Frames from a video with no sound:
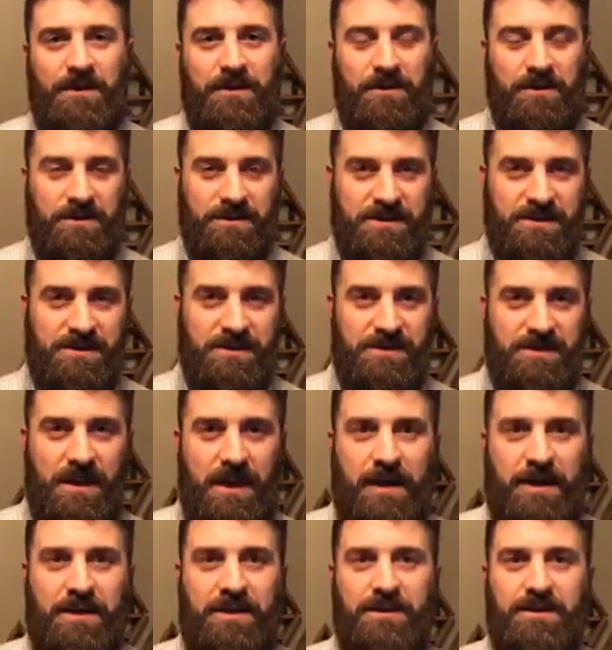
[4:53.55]
You're
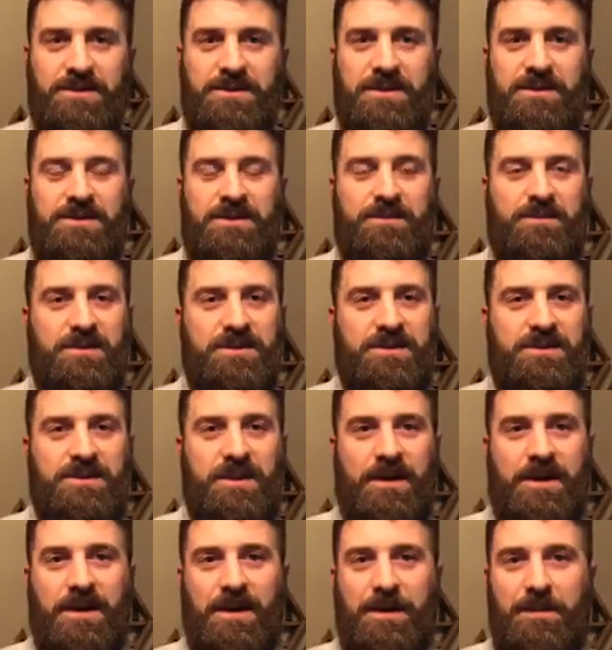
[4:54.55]
stuck. Your system is
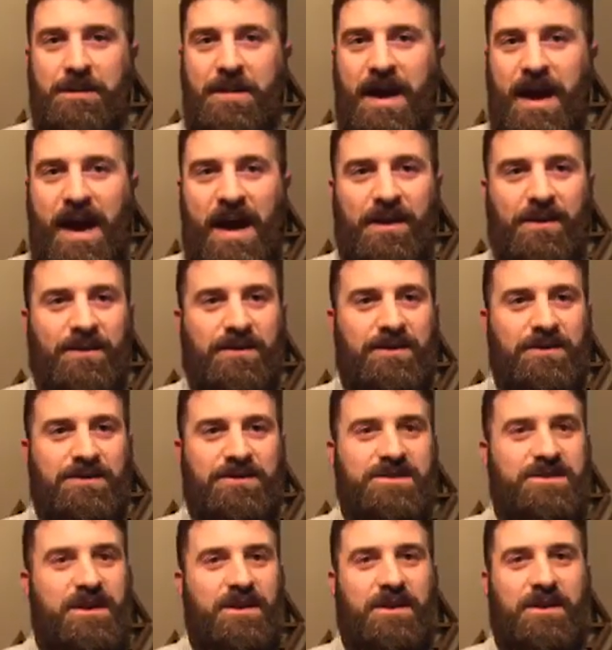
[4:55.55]
stuck in a pattern. You're
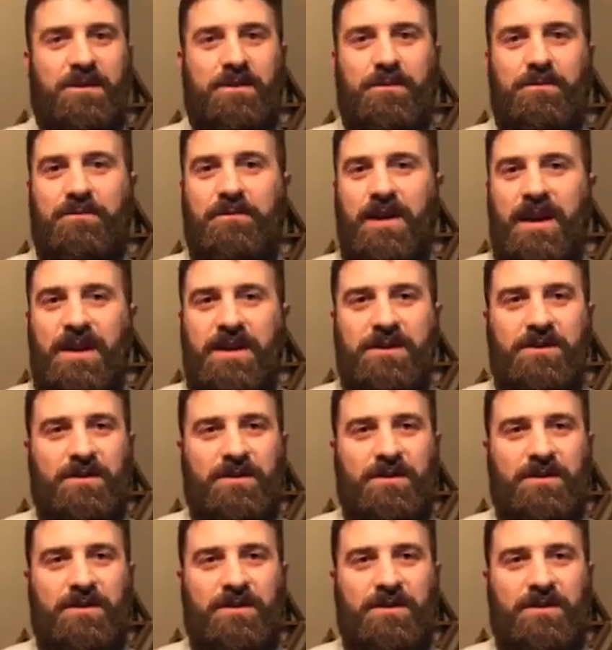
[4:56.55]
stuck in a rut.